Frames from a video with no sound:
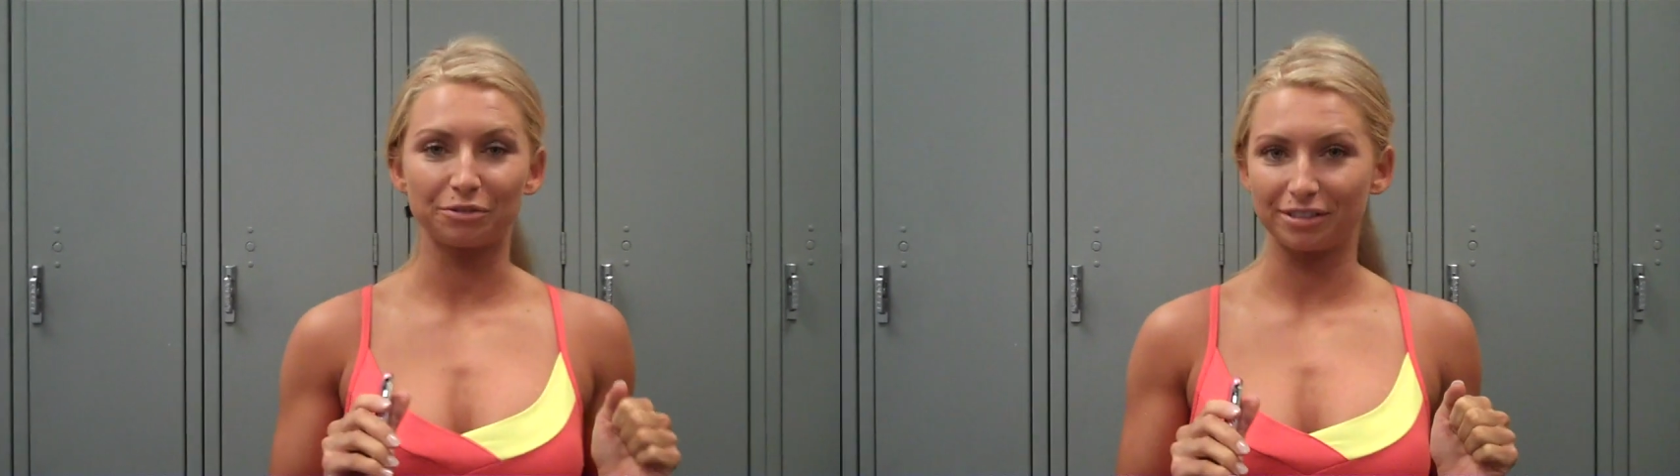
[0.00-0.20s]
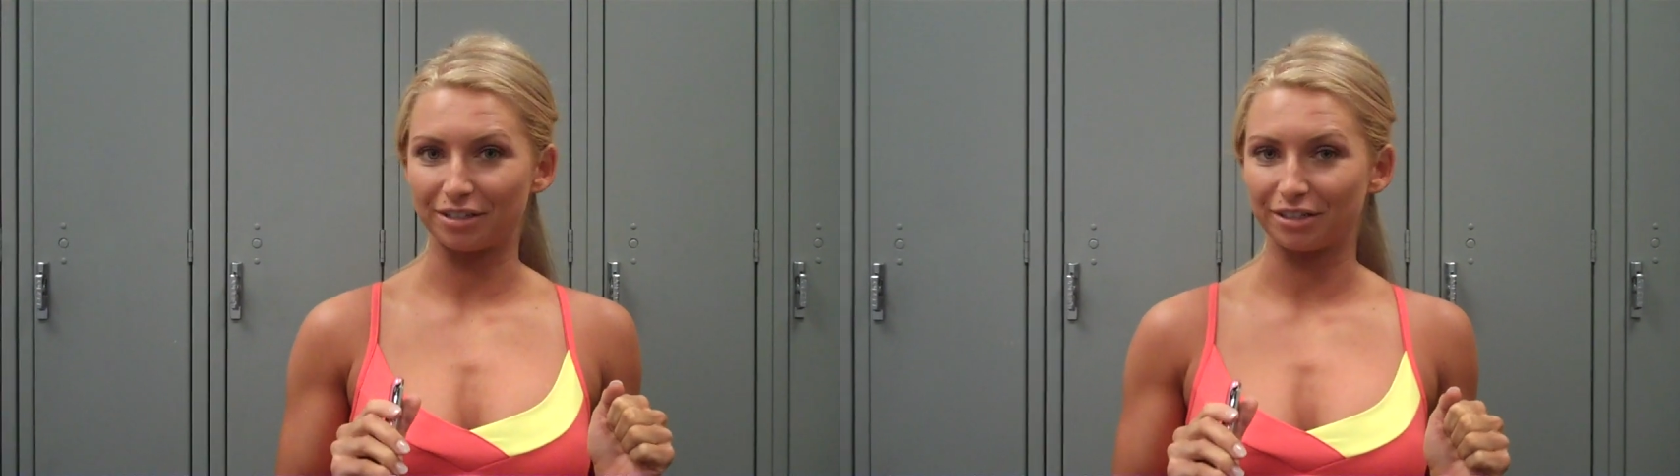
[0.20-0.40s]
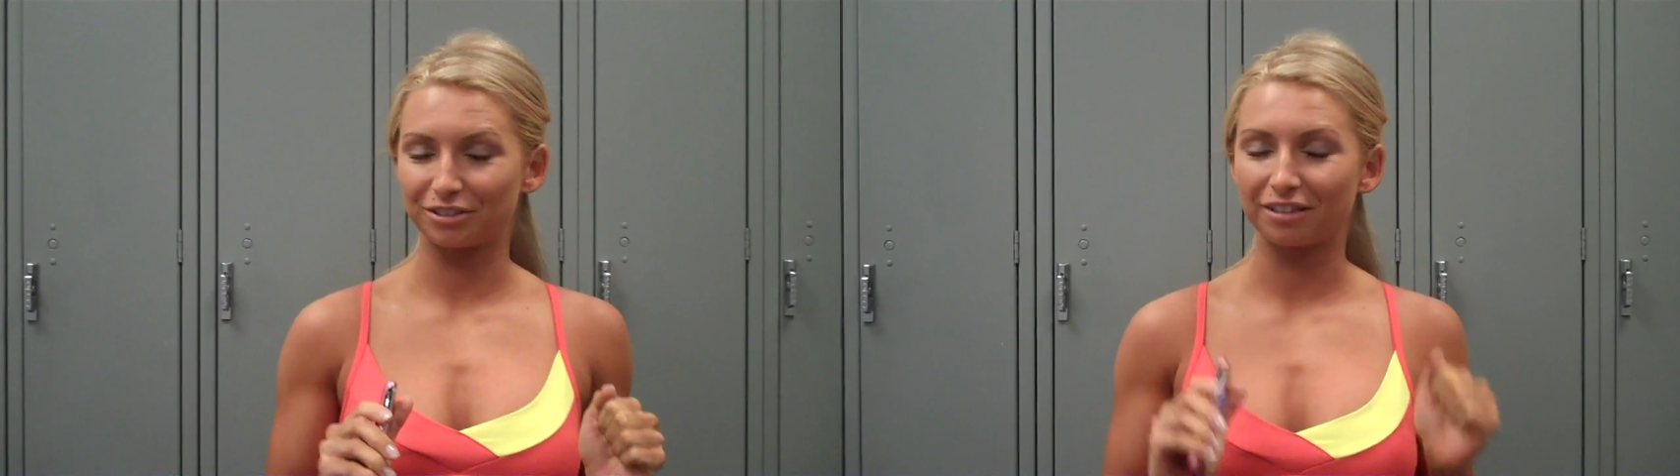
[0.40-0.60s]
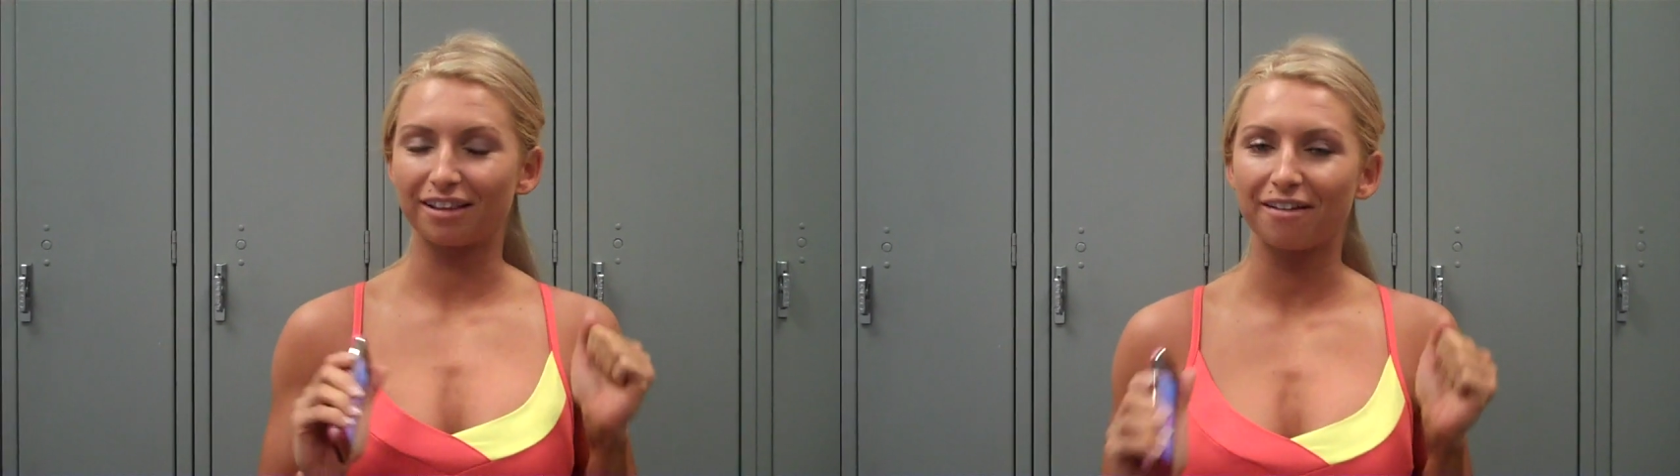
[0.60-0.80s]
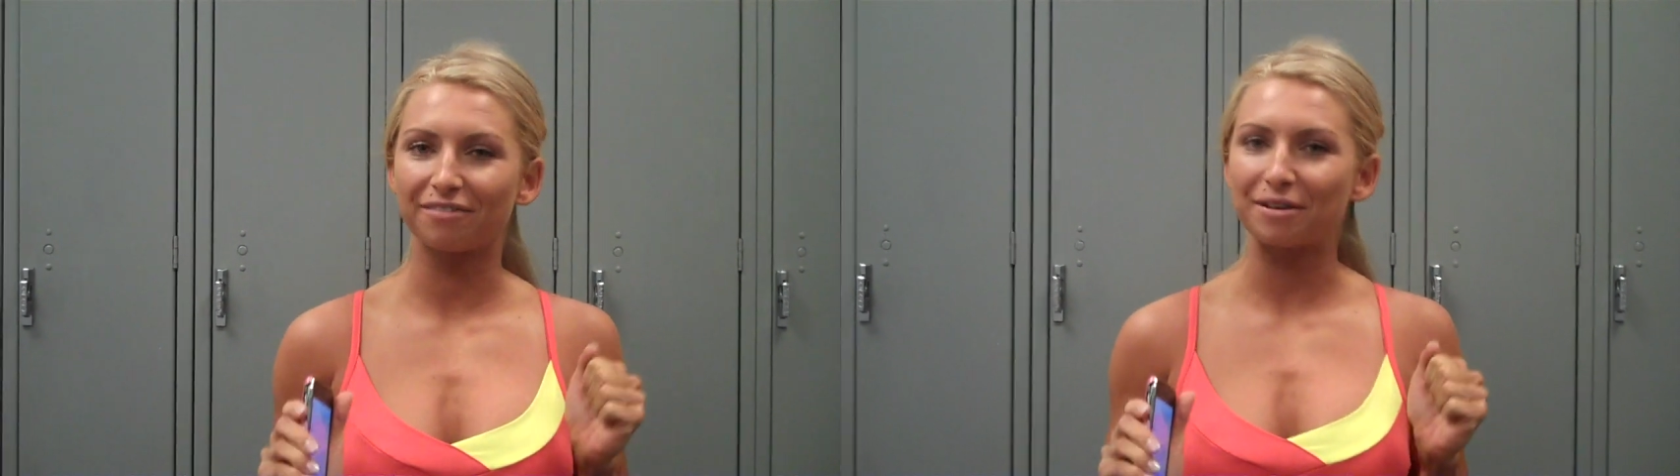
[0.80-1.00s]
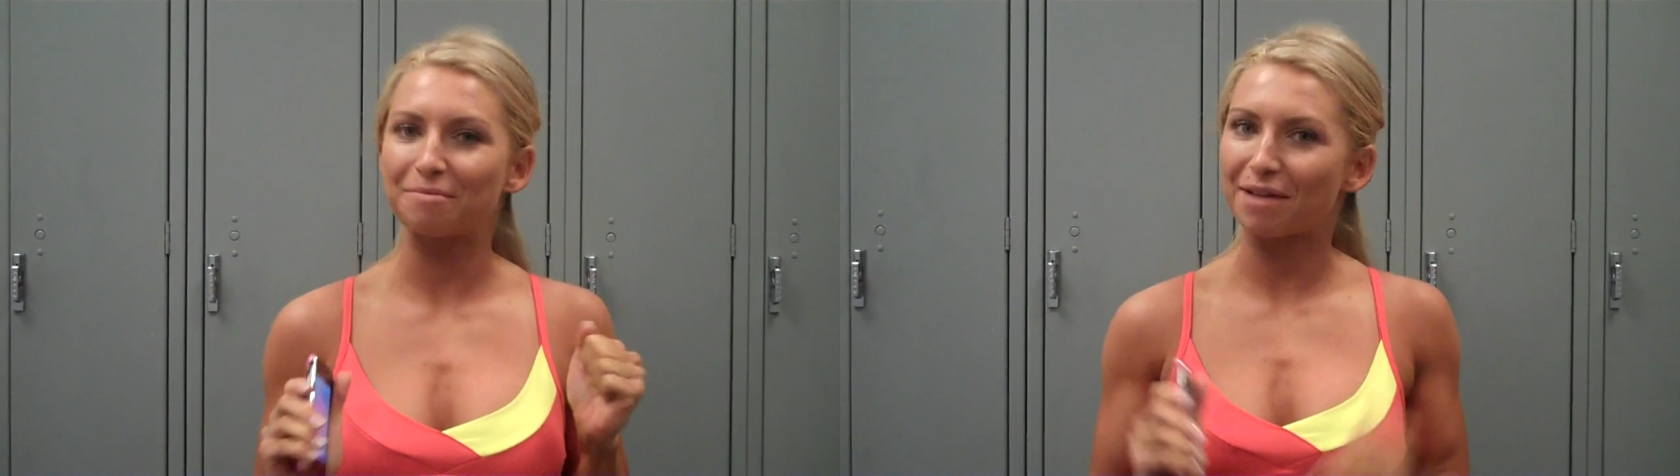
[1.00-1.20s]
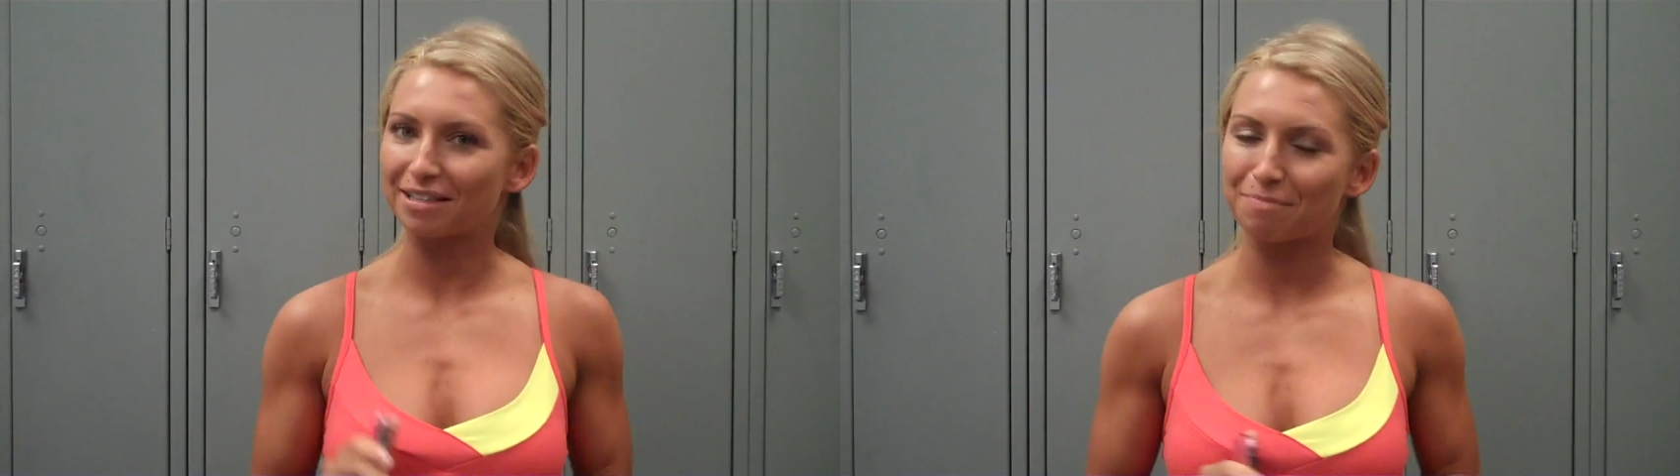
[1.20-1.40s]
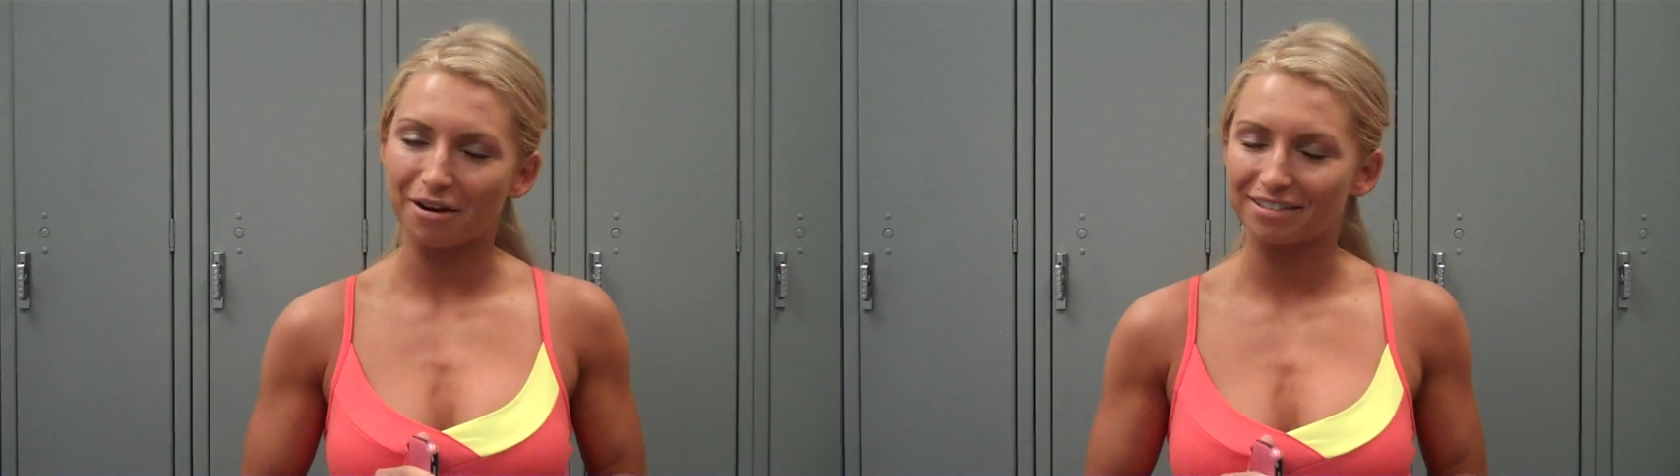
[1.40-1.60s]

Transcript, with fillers: Research. Love them. Best bars